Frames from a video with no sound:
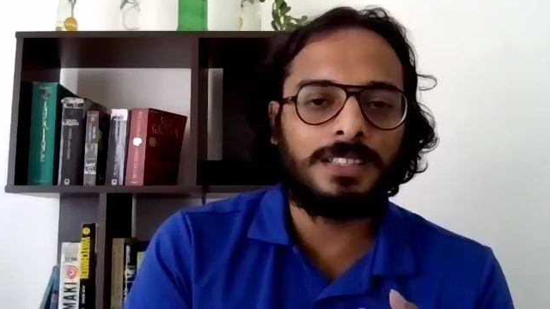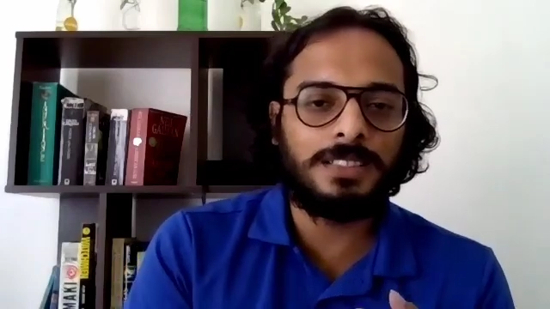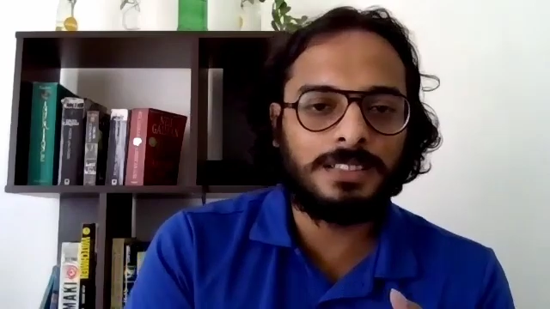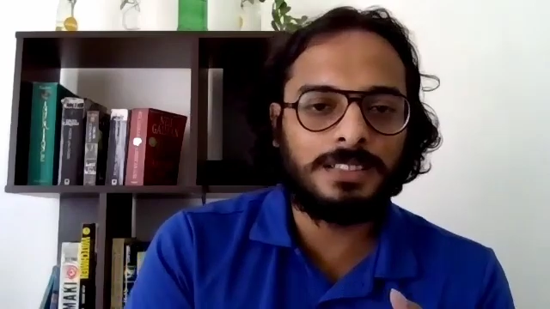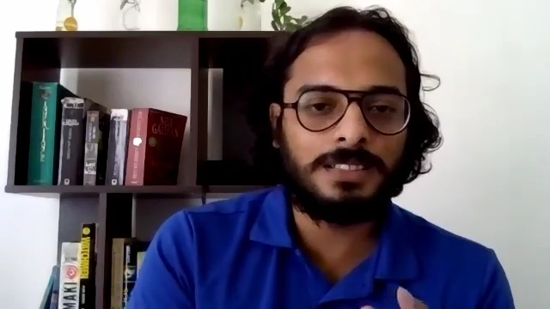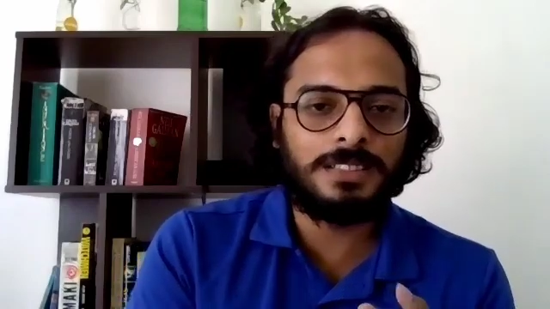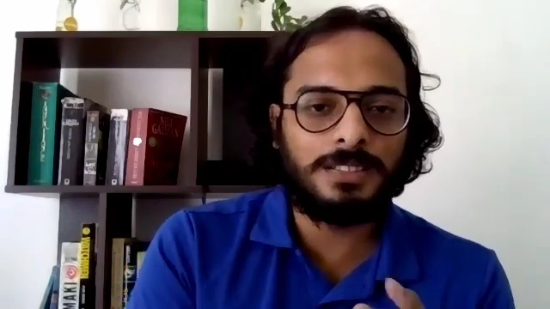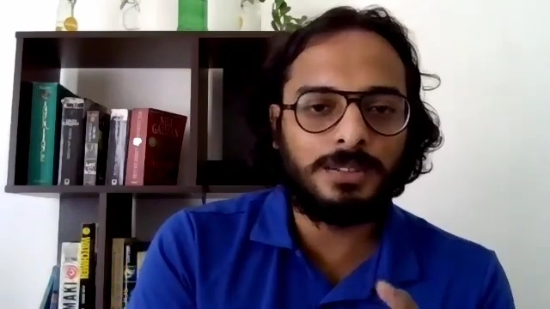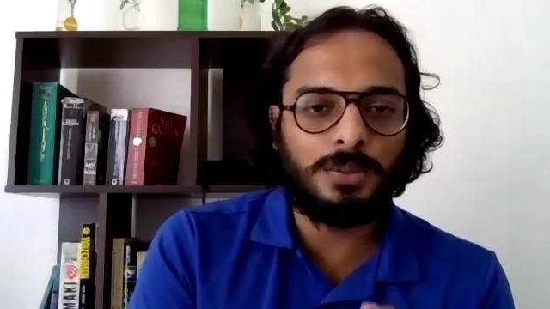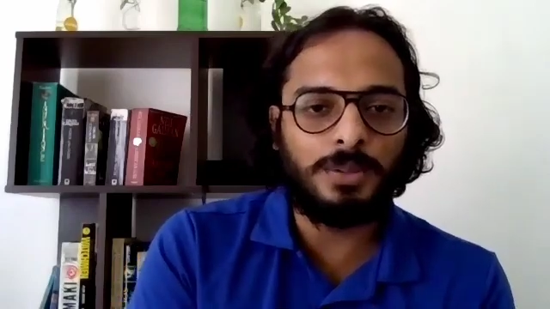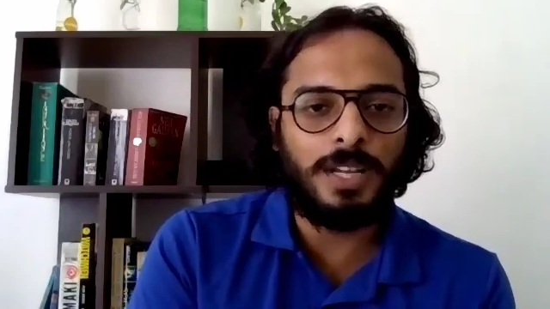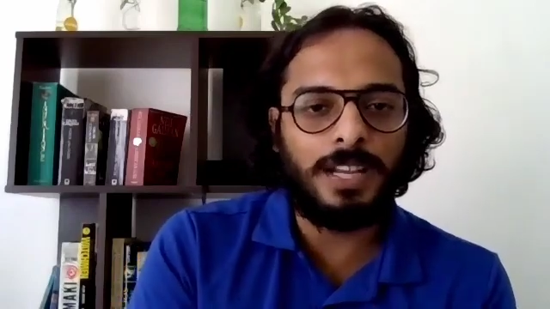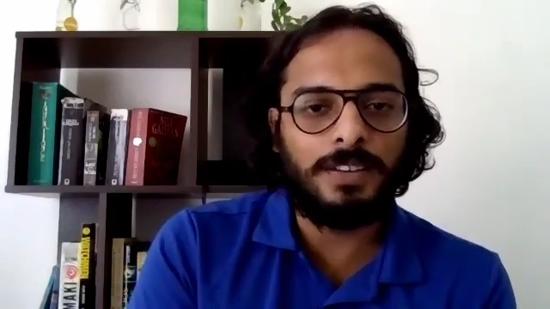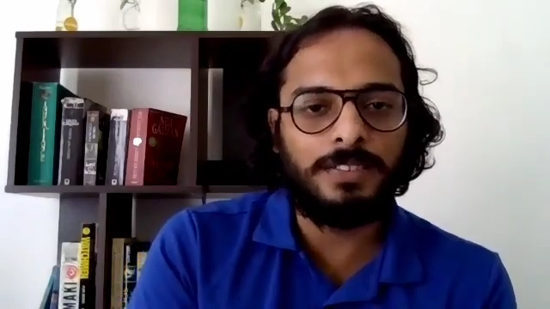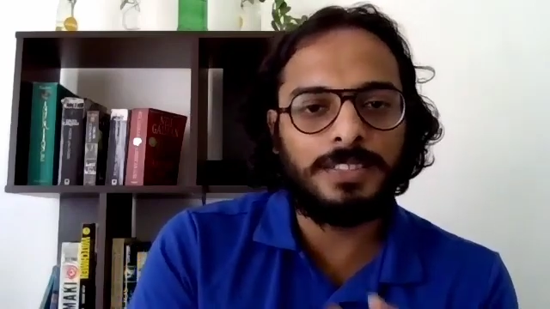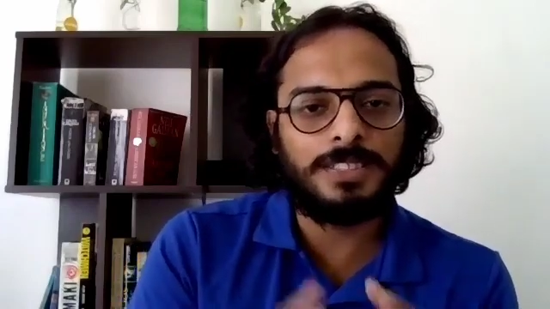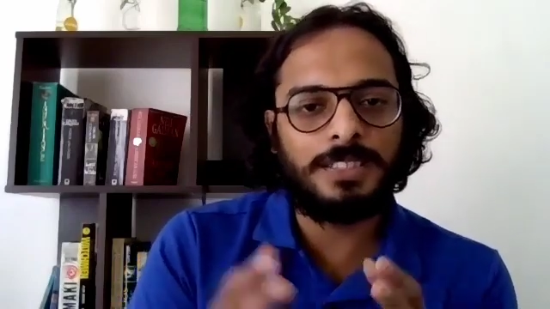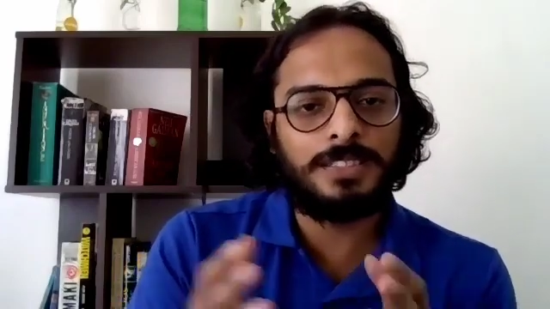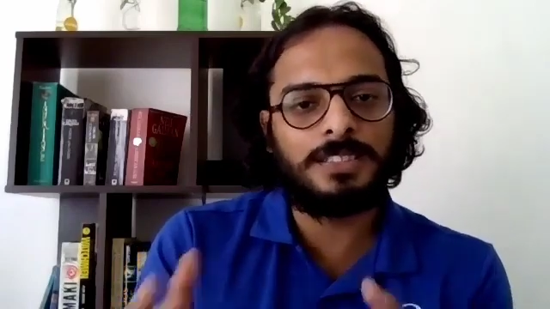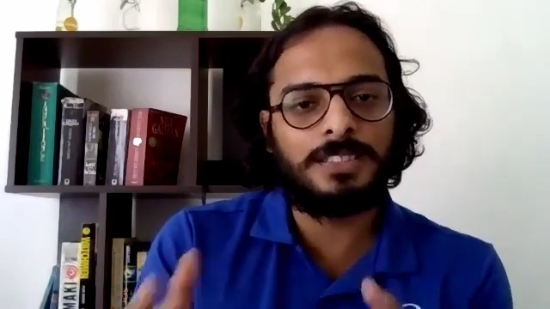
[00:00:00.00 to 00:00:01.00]
is to have
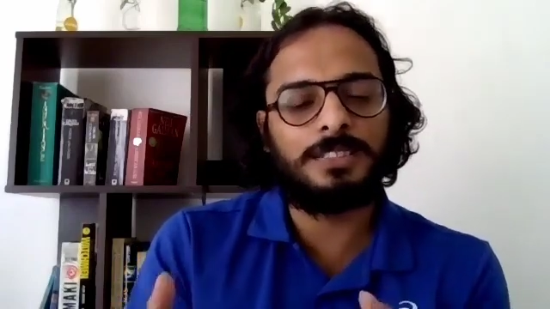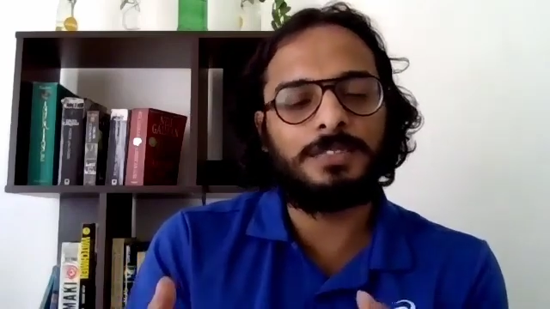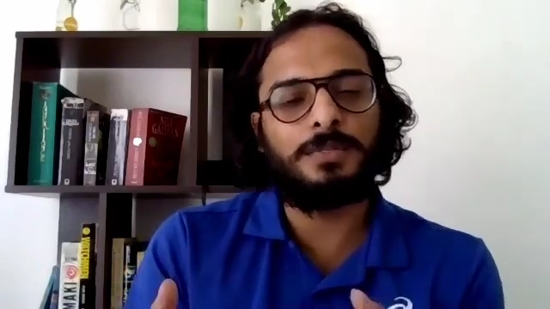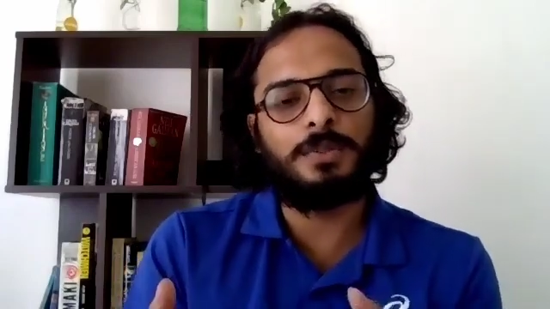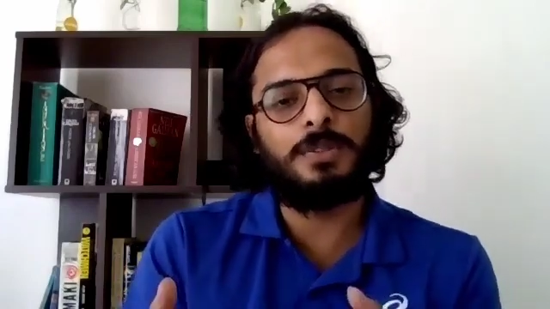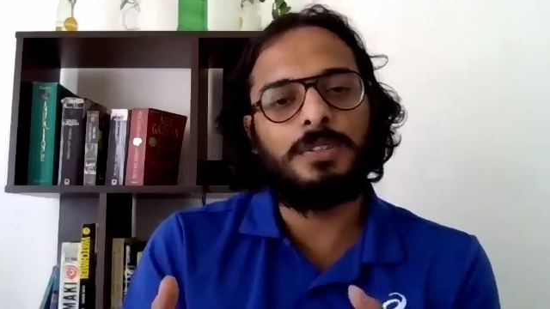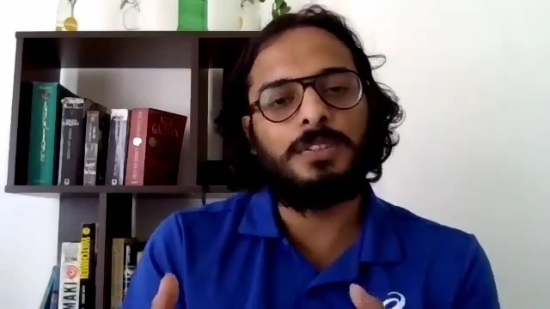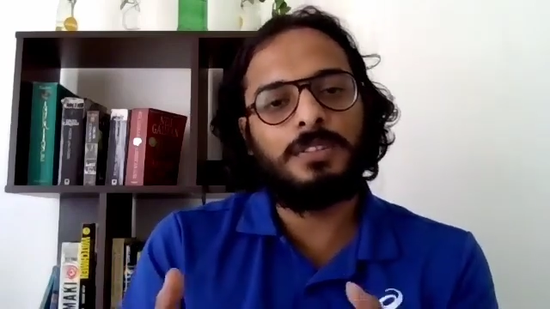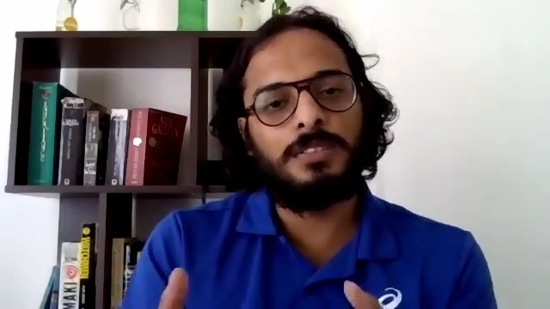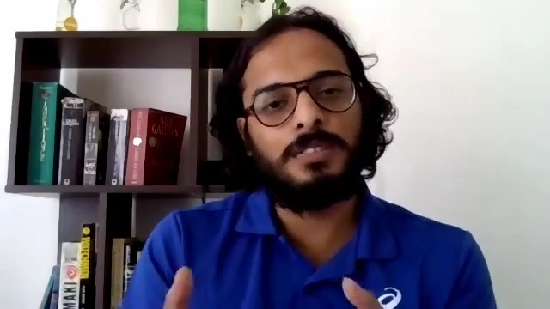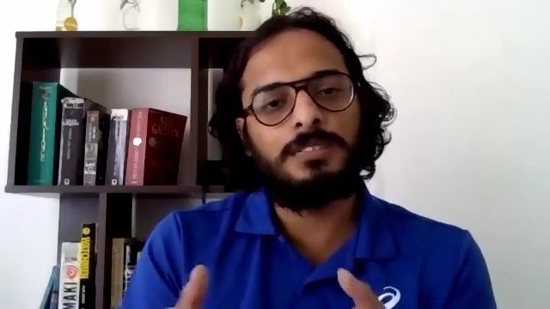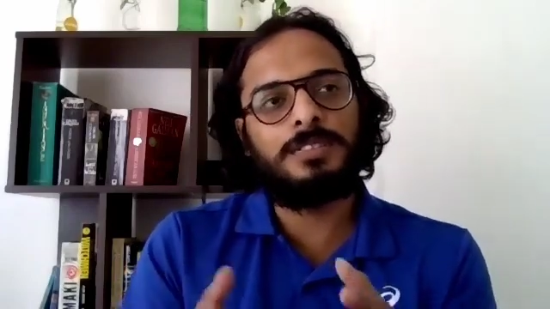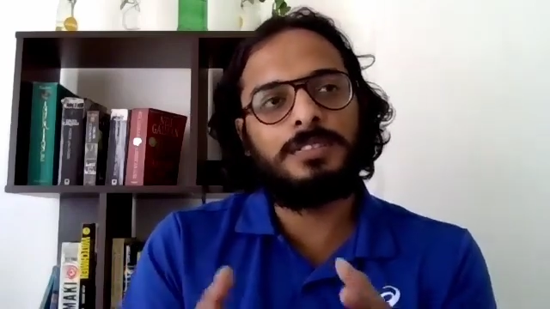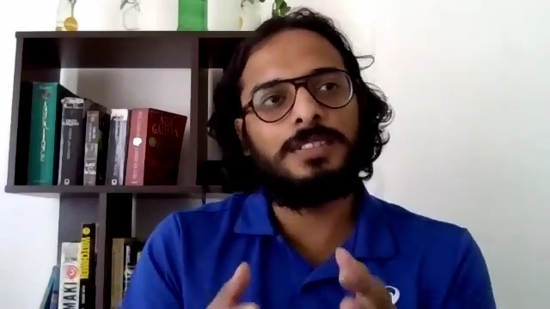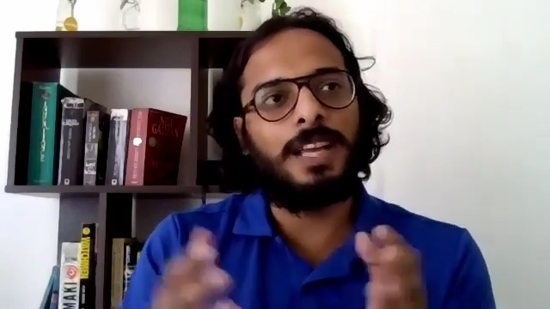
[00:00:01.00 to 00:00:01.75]
a successful